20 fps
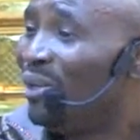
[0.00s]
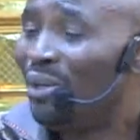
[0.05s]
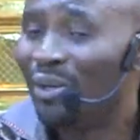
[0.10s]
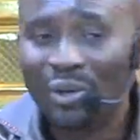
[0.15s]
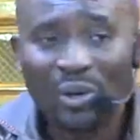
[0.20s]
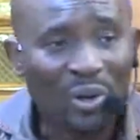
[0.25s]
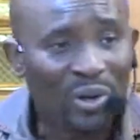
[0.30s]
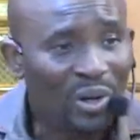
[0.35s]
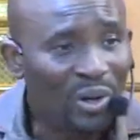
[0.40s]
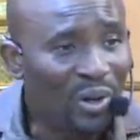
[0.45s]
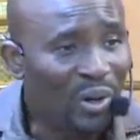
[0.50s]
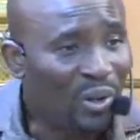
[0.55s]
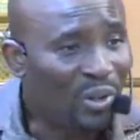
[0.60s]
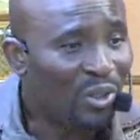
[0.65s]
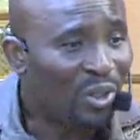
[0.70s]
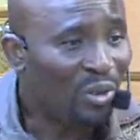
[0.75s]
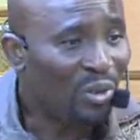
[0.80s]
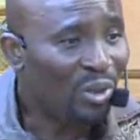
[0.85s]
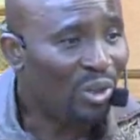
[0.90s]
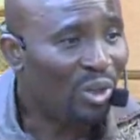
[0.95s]
Cut long
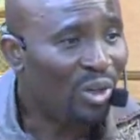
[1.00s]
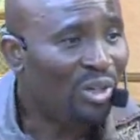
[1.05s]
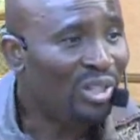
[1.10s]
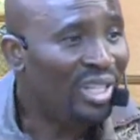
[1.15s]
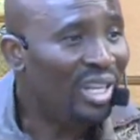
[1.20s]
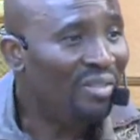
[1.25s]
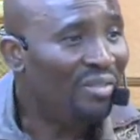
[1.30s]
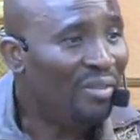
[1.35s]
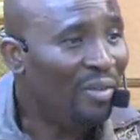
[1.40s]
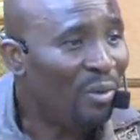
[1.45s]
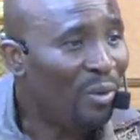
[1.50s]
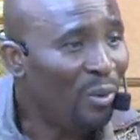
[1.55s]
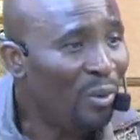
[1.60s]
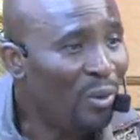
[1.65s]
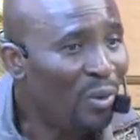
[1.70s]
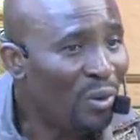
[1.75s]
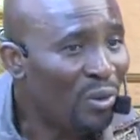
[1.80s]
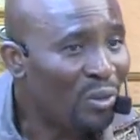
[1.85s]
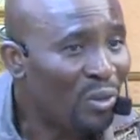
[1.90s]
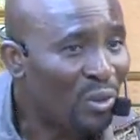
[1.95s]
story short, they followed
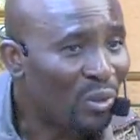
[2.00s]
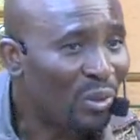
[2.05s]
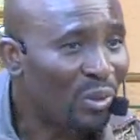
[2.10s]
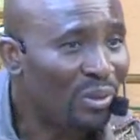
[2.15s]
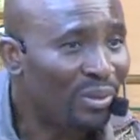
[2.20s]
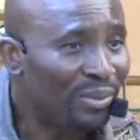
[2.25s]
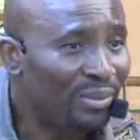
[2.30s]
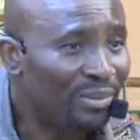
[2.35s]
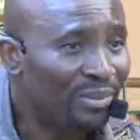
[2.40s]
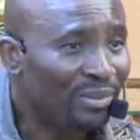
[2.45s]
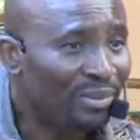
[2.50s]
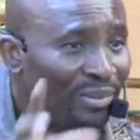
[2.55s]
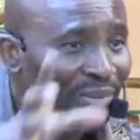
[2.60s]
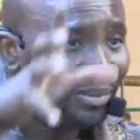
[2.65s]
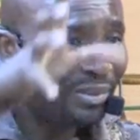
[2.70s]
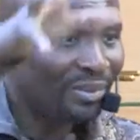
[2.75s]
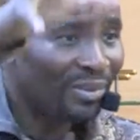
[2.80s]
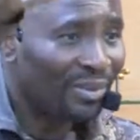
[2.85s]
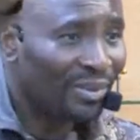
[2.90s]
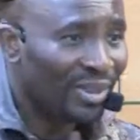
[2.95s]
us to
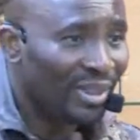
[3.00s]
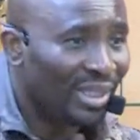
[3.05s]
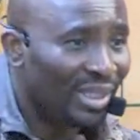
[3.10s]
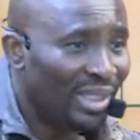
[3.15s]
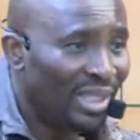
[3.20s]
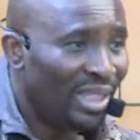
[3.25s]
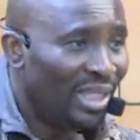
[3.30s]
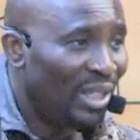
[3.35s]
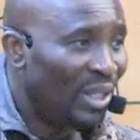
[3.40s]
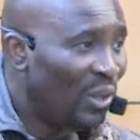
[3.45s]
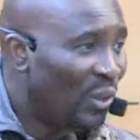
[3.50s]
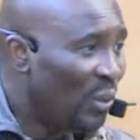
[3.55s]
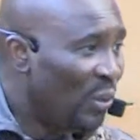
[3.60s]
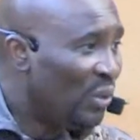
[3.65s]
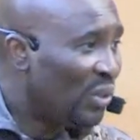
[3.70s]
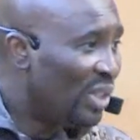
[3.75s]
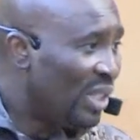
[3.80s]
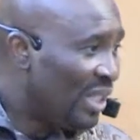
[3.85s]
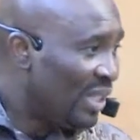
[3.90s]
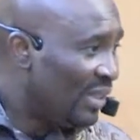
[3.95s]

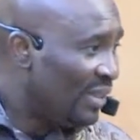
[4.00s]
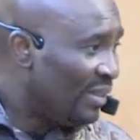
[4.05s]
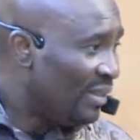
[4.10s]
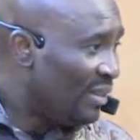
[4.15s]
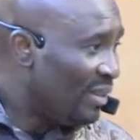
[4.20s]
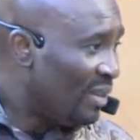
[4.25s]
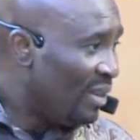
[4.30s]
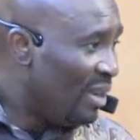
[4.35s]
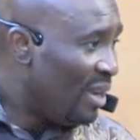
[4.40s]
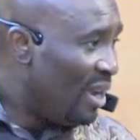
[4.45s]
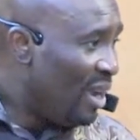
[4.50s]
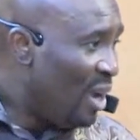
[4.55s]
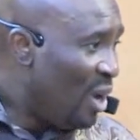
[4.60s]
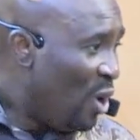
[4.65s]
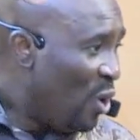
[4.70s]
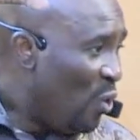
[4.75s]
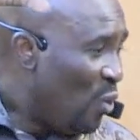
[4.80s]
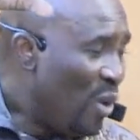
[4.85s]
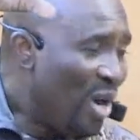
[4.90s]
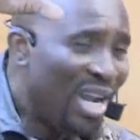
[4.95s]
Houston.
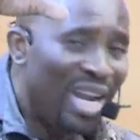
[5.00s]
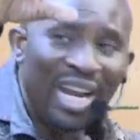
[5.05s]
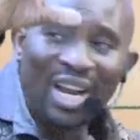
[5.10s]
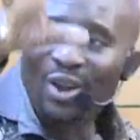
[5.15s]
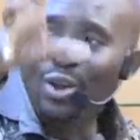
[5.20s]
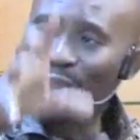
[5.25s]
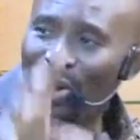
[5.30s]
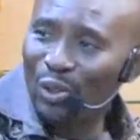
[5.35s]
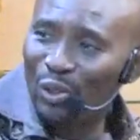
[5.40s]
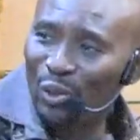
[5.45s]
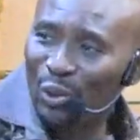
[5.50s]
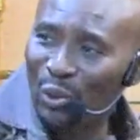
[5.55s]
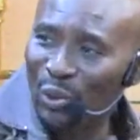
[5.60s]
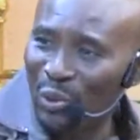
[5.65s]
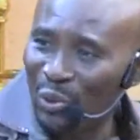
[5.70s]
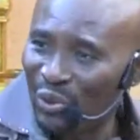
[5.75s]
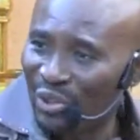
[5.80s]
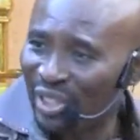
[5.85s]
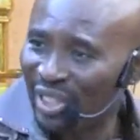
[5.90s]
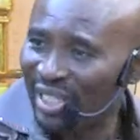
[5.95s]
When they got to
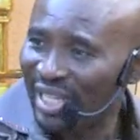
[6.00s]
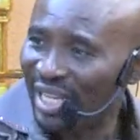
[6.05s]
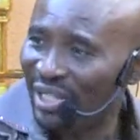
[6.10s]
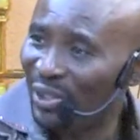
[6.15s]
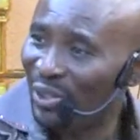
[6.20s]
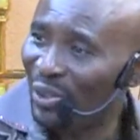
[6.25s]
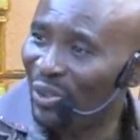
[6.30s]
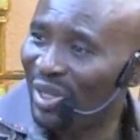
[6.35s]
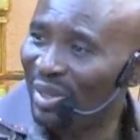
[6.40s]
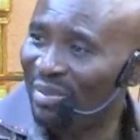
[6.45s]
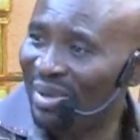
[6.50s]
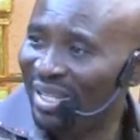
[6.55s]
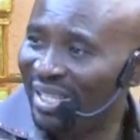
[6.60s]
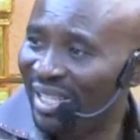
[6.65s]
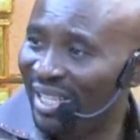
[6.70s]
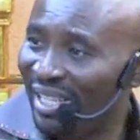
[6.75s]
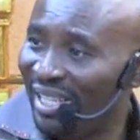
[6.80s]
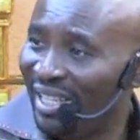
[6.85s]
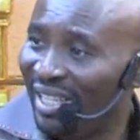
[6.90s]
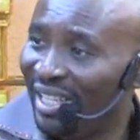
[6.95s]
Houston, I told them, I
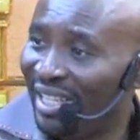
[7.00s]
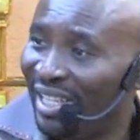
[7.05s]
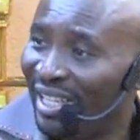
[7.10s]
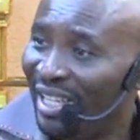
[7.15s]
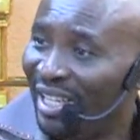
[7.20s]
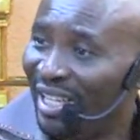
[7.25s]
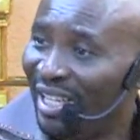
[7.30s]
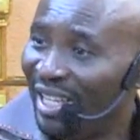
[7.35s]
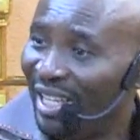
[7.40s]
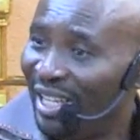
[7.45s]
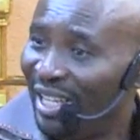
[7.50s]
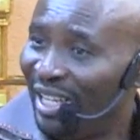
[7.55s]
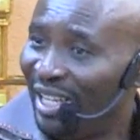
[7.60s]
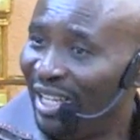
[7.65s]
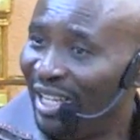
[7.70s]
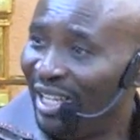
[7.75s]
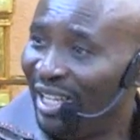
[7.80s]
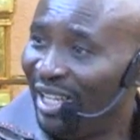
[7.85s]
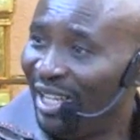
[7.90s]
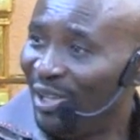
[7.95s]
said,
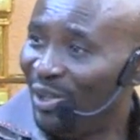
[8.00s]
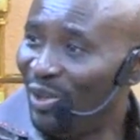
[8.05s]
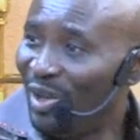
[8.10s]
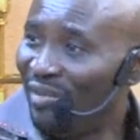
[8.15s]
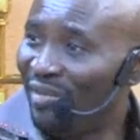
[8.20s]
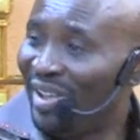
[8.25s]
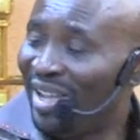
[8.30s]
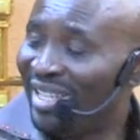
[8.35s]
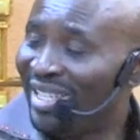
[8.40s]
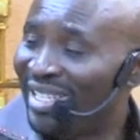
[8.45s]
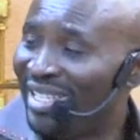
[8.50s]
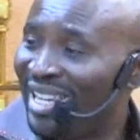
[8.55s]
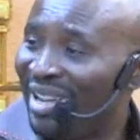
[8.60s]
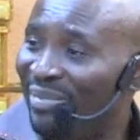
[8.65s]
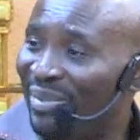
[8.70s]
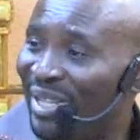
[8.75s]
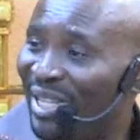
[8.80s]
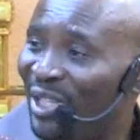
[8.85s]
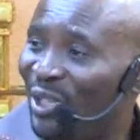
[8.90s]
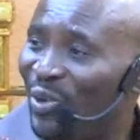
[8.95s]
You have
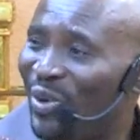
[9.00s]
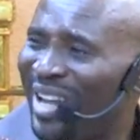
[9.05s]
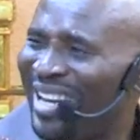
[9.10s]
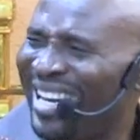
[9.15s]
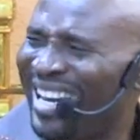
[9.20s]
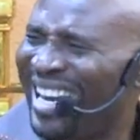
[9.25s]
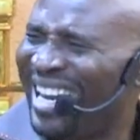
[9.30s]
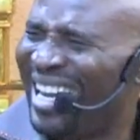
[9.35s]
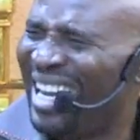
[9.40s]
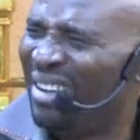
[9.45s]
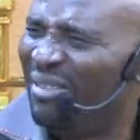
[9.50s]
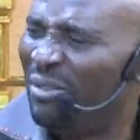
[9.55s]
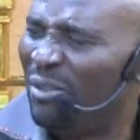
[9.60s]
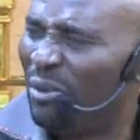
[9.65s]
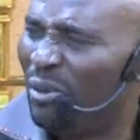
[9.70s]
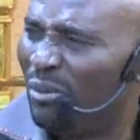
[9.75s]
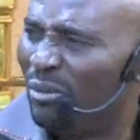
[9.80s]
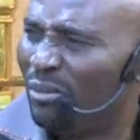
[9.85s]
stepped into another level.